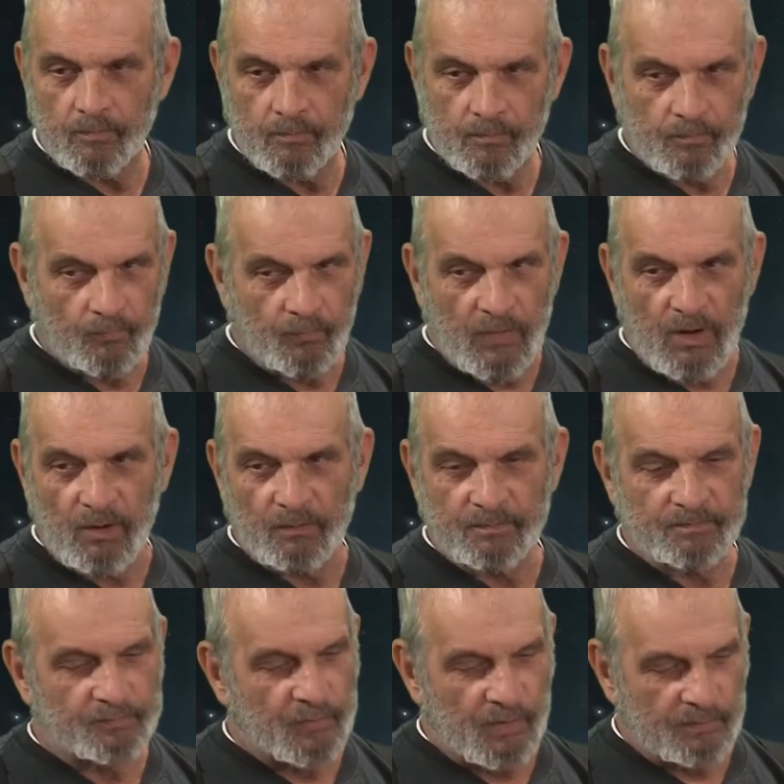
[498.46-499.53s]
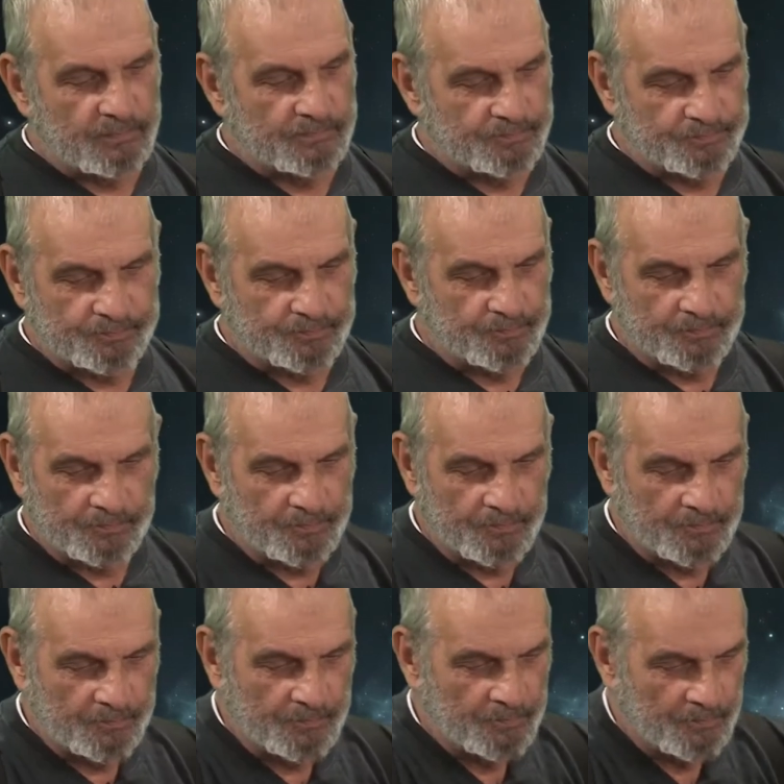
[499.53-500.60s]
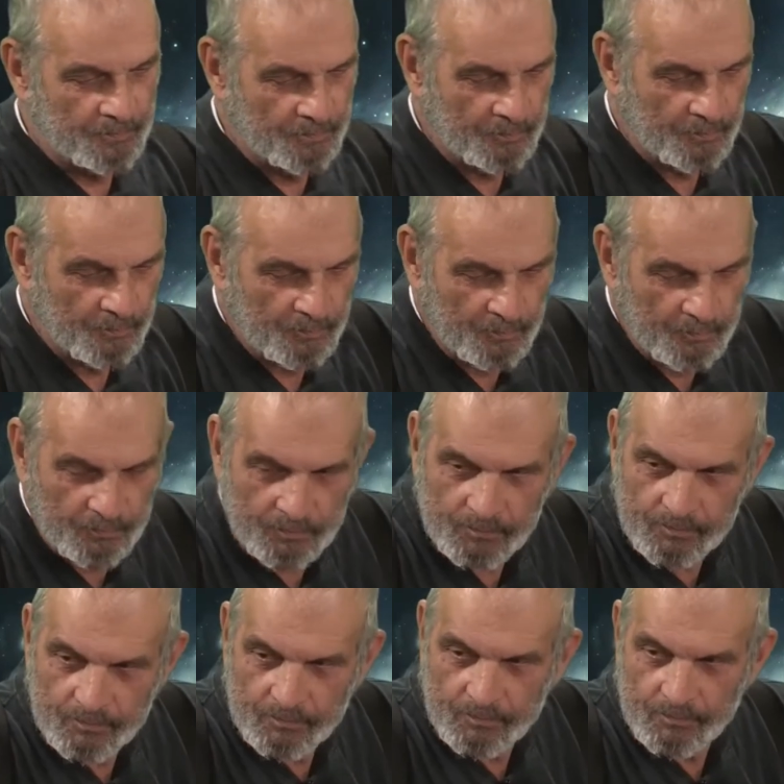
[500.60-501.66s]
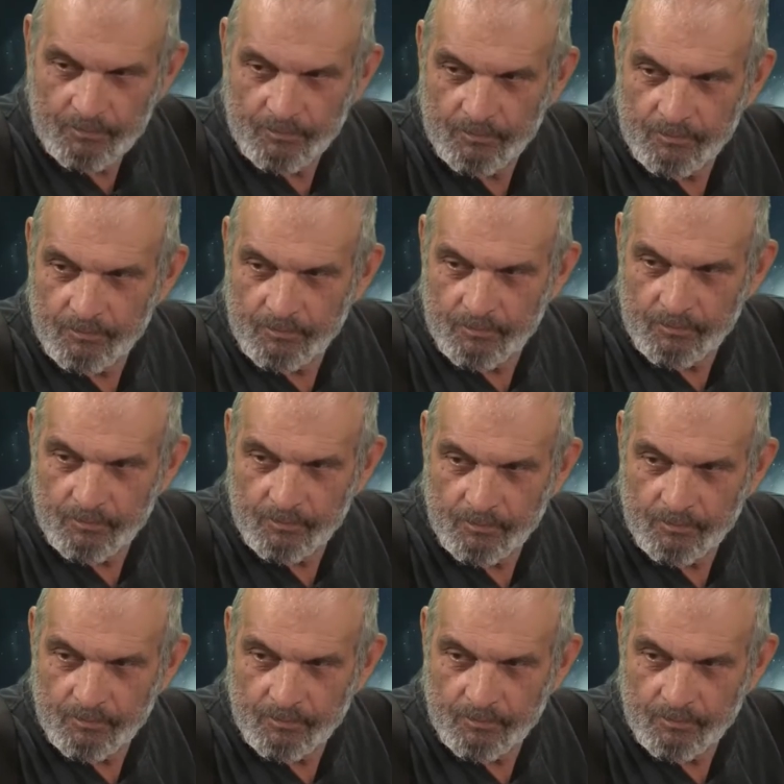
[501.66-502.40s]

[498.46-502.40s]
page no, uh, no. Washington Post, LA Times? But all of the major